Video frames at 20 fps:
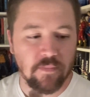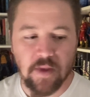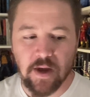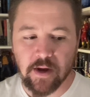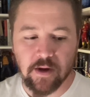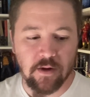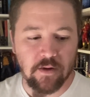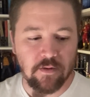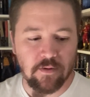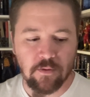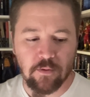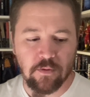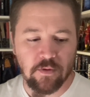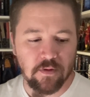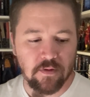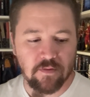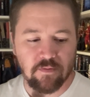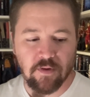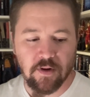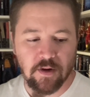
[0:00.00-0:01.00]
I could do
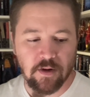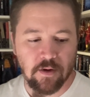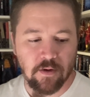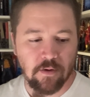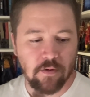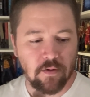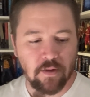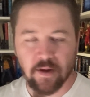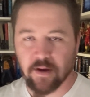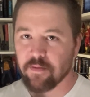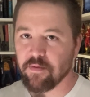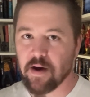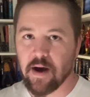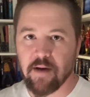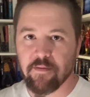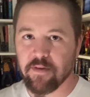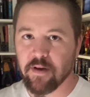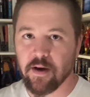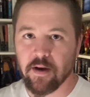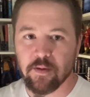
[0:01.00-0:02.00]
this video like
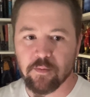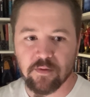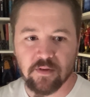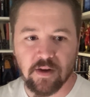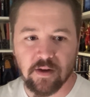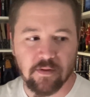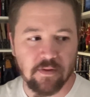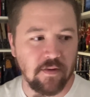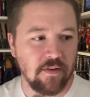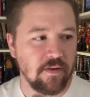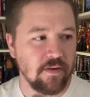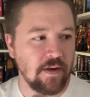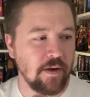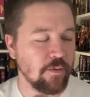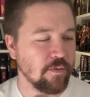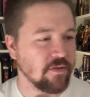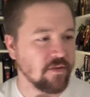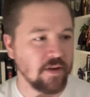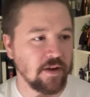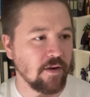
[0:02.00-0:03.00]
5 times. I
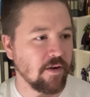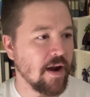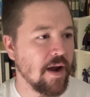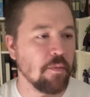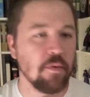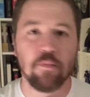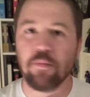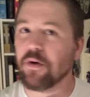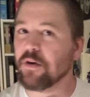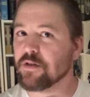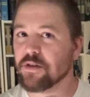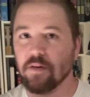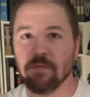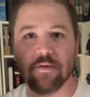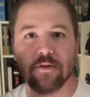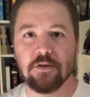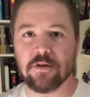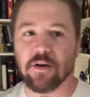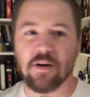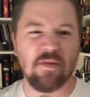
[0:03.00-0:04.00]
was like grabbing books off
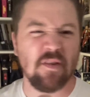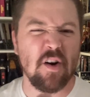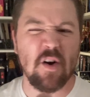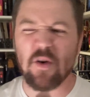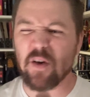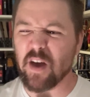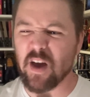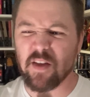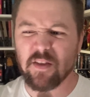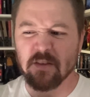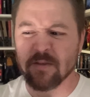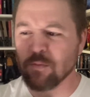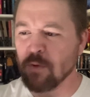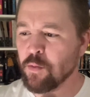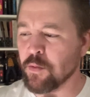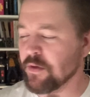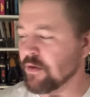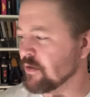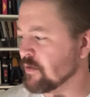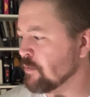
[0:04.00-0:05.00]
the shelf. Oh, yeah, this
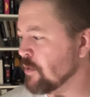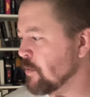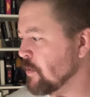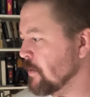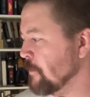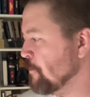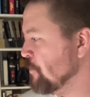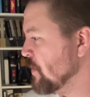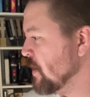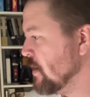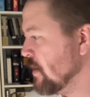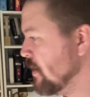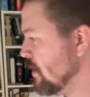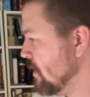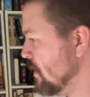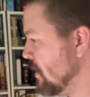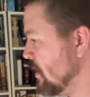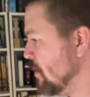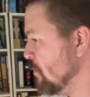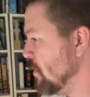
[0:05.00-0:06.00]
moment, this moment.
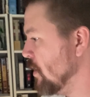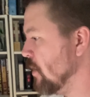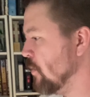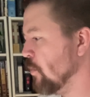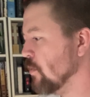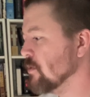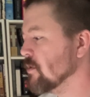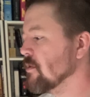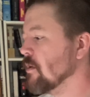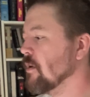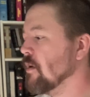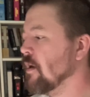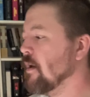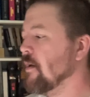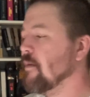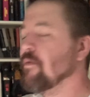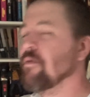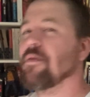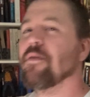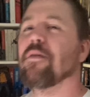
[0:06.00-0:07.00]
But we'll start
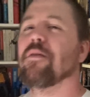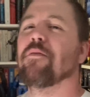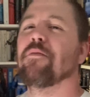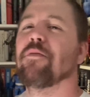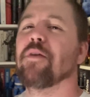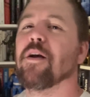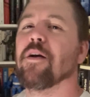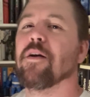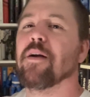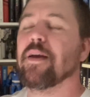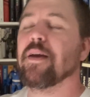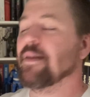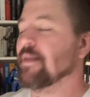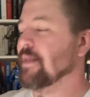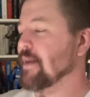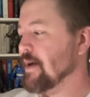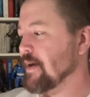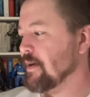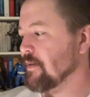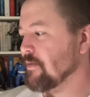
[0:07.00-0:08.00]
off very
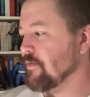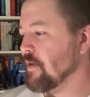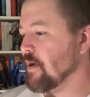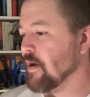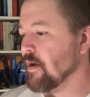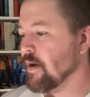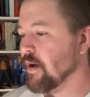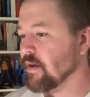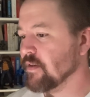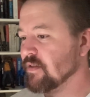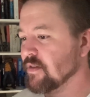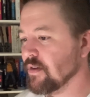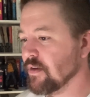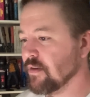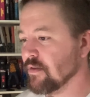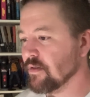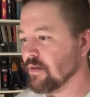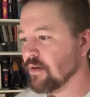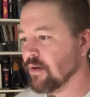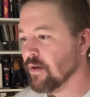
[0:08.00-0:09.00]
light, very nice and
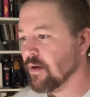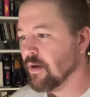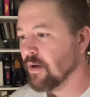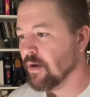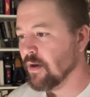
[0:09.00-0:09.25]
easy.